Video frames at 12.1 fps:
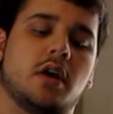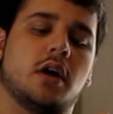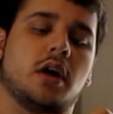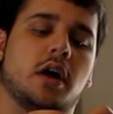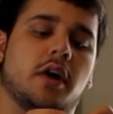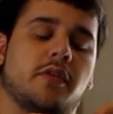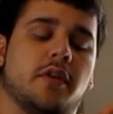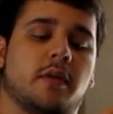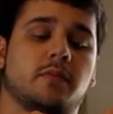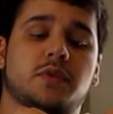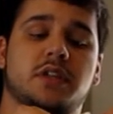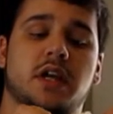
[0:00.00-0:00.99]
The
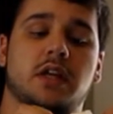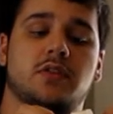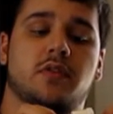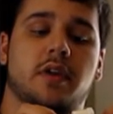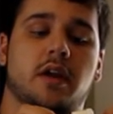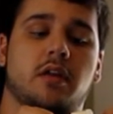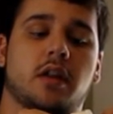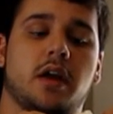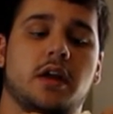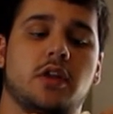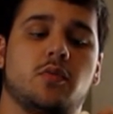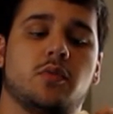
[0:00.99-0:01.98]
size of the
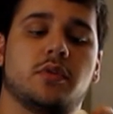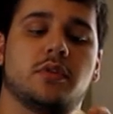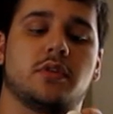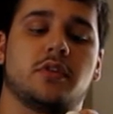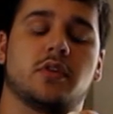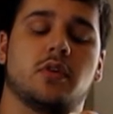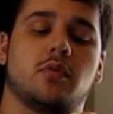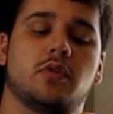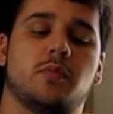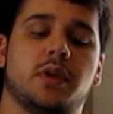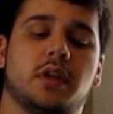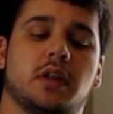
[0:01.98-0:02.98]
airline, you want the hole
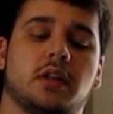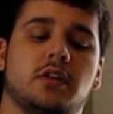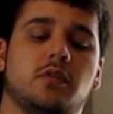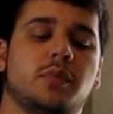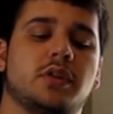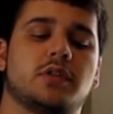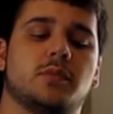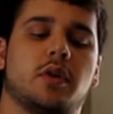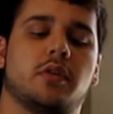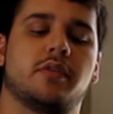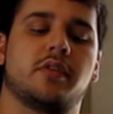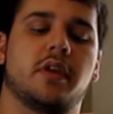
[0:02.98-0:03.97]
to be a little bit
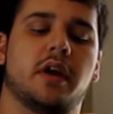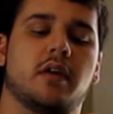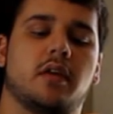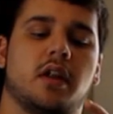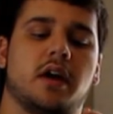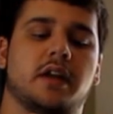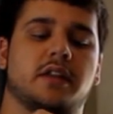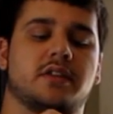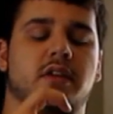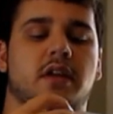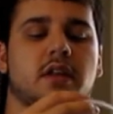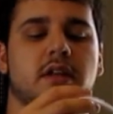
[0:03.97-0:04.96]
smaller than the
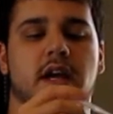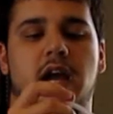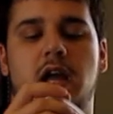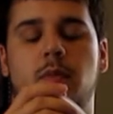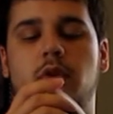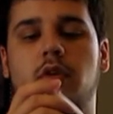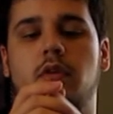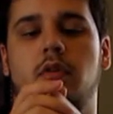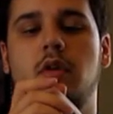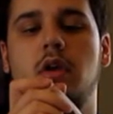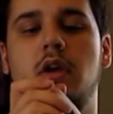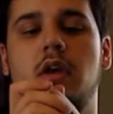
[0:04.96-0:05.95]
airline's
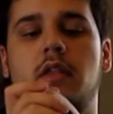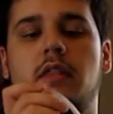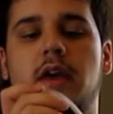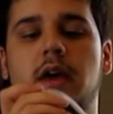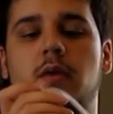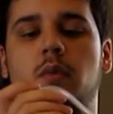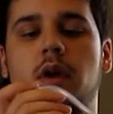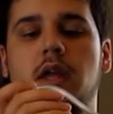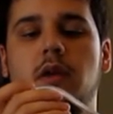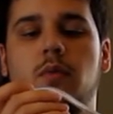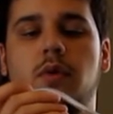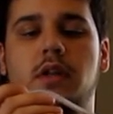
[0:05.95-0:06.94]
diameter. That
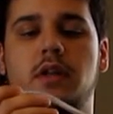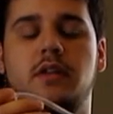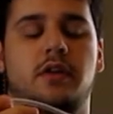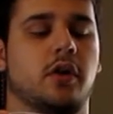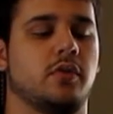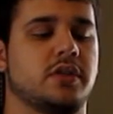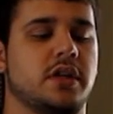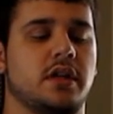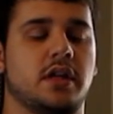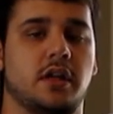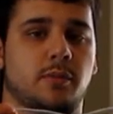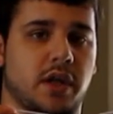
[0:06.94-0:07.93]
way when it goes
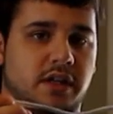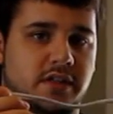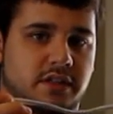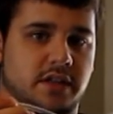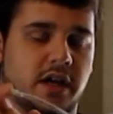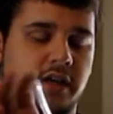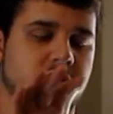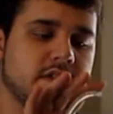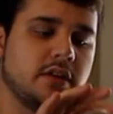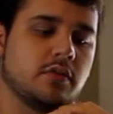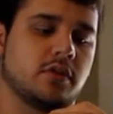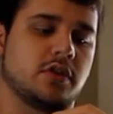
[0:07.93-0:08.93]
in, it makes a tight
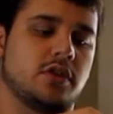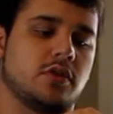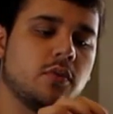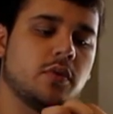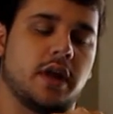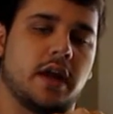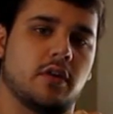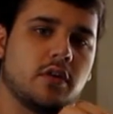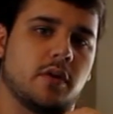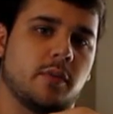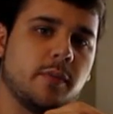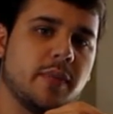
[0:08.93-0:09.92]
seal because you don't want air
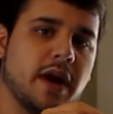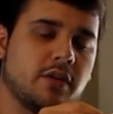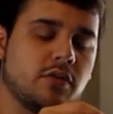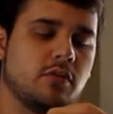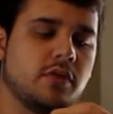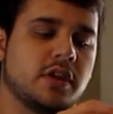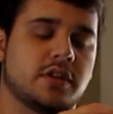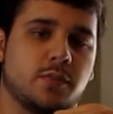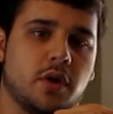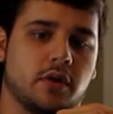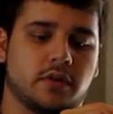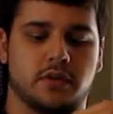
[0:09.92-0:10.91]
coming back through this
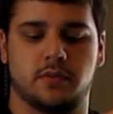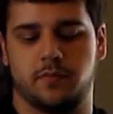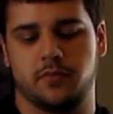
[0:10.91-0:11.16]
part.